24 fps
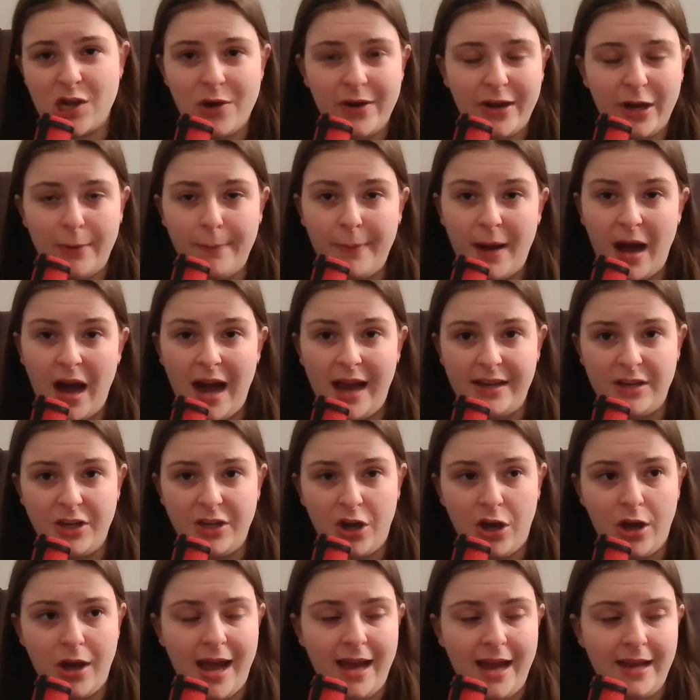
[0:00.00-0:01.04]
going on behind
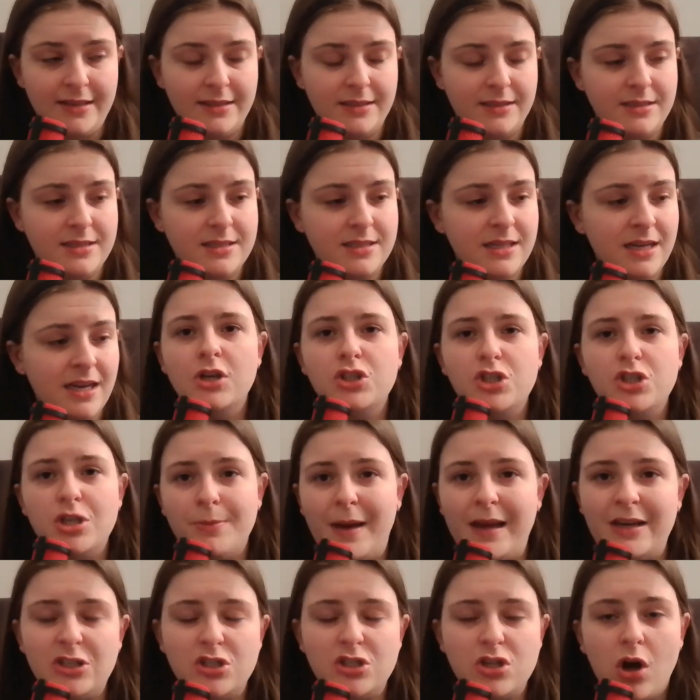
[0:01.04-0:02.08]
her, and she
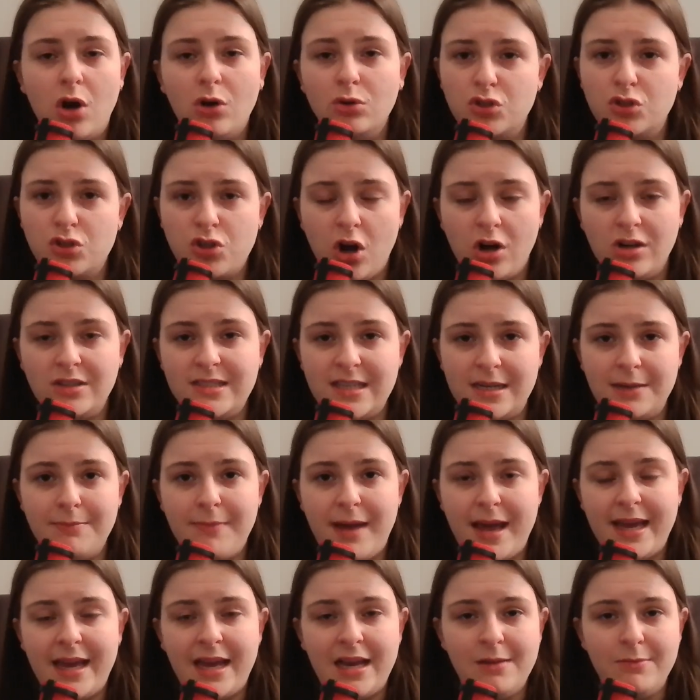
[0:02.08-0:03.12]
managed to hold strong, didn't
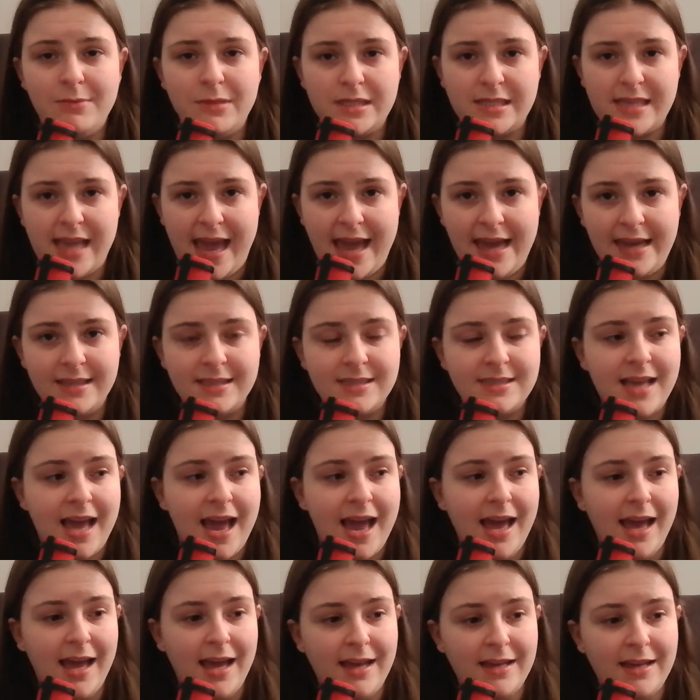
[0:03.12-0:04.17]
make any mistakes.
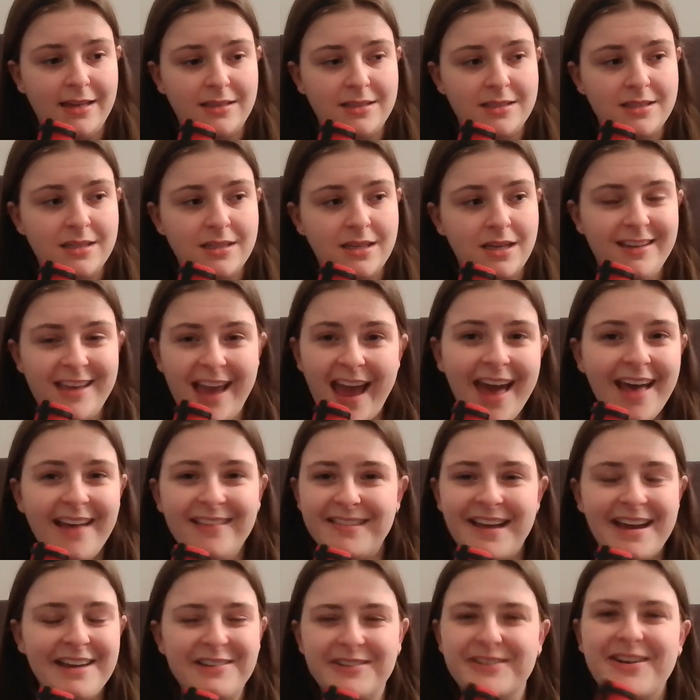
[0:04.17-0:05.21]
And yeah,
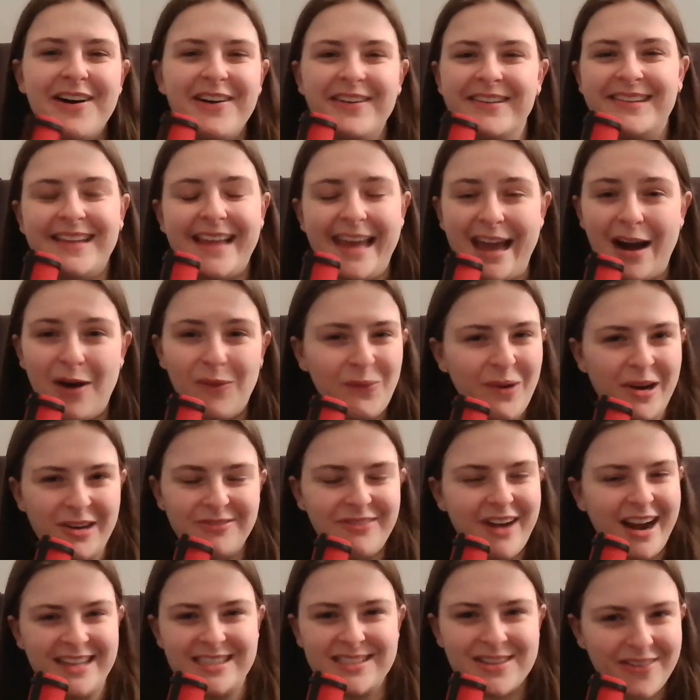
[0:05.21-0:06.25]
go Leah, what
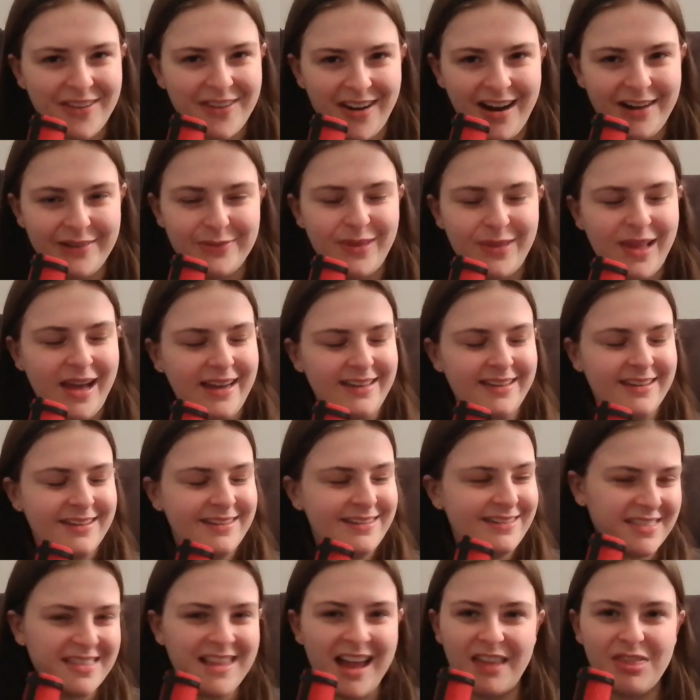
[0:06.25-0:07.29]
racecraft,
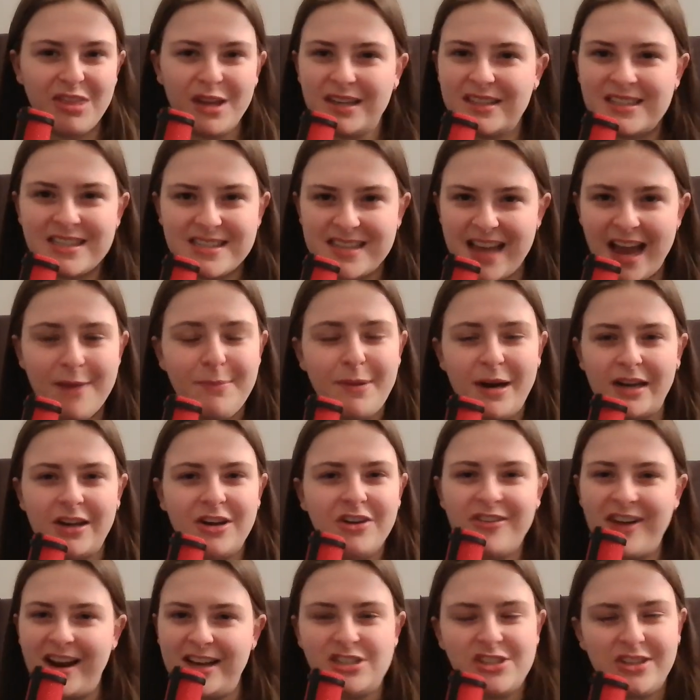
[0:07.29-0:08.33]
nothing to say but
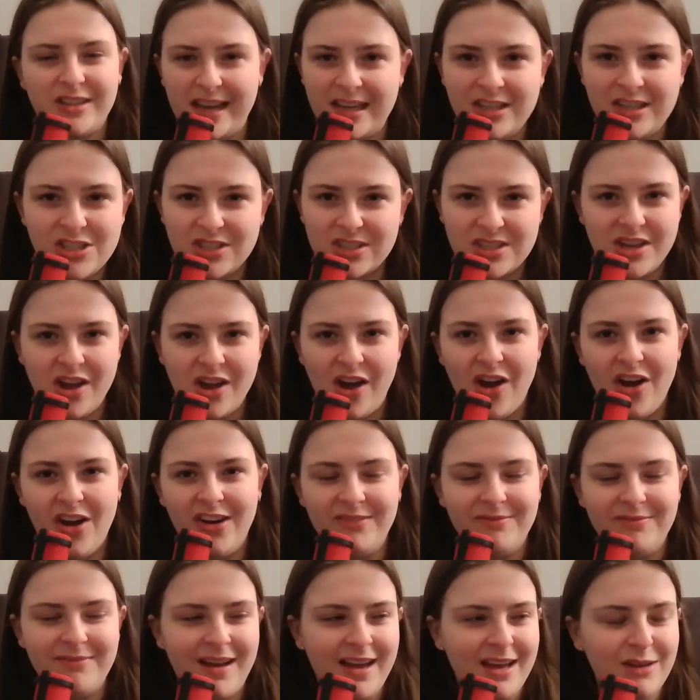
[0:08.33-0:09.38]
congratulations to
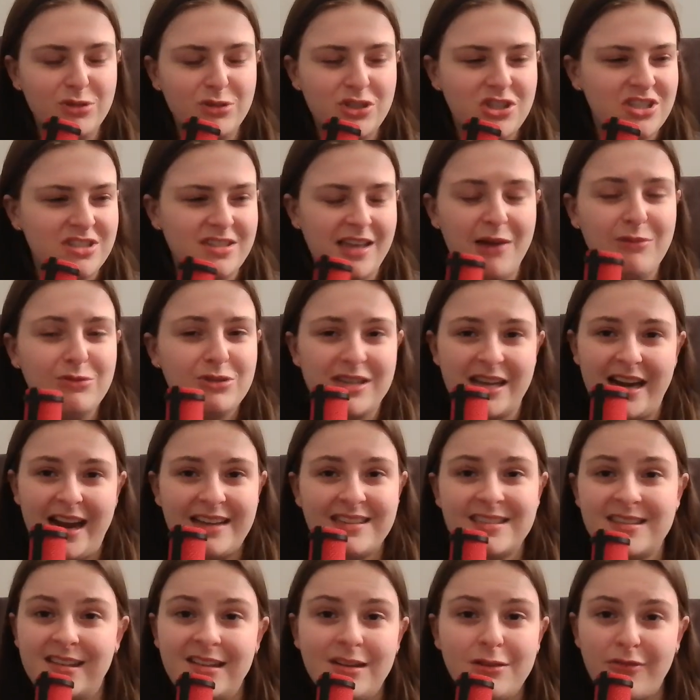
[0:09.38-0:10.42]
her. It was an
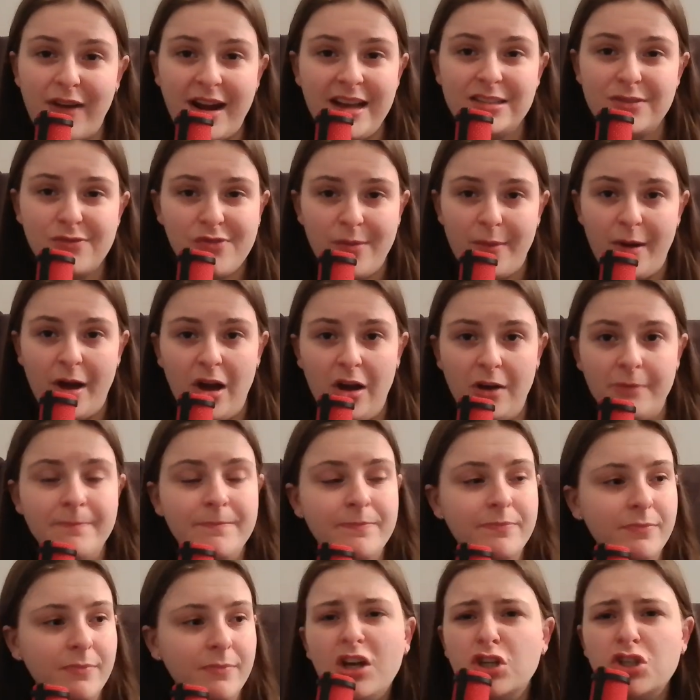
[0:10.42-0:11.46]
excellent race from her.
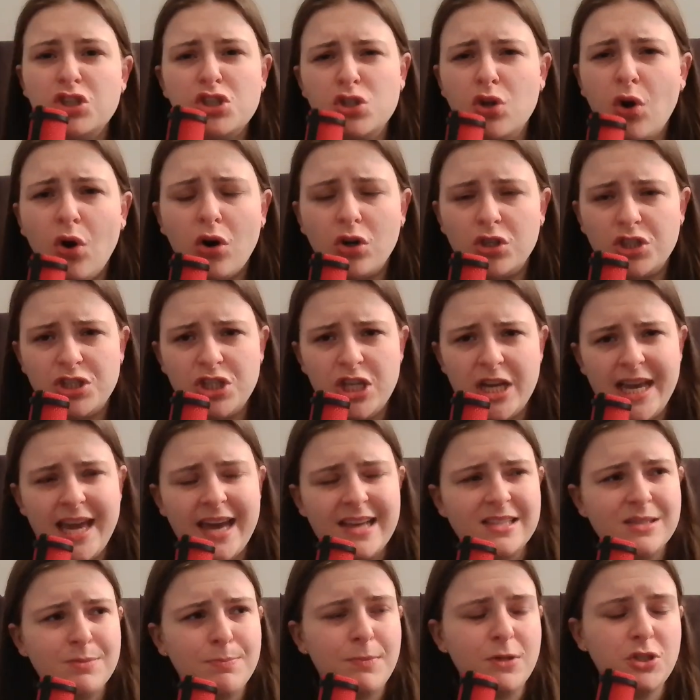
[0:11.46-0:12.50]
Because sure, she
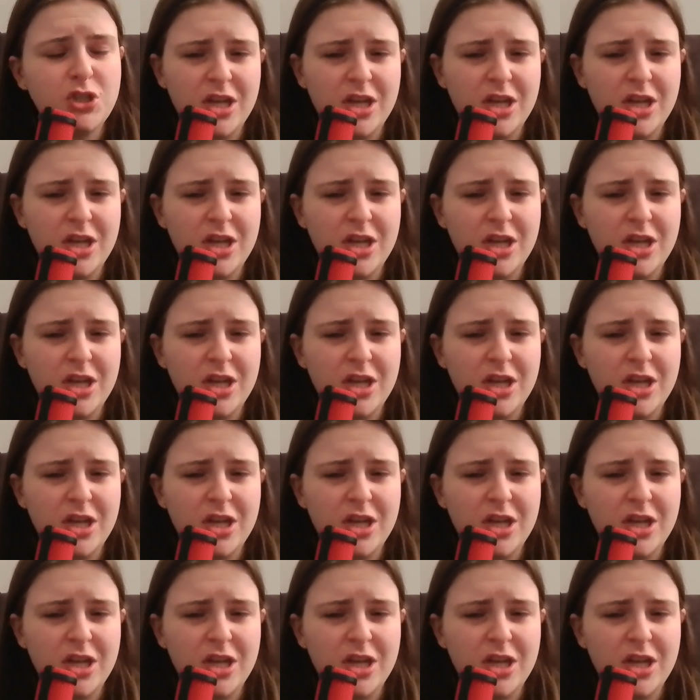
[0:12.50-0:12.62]
gets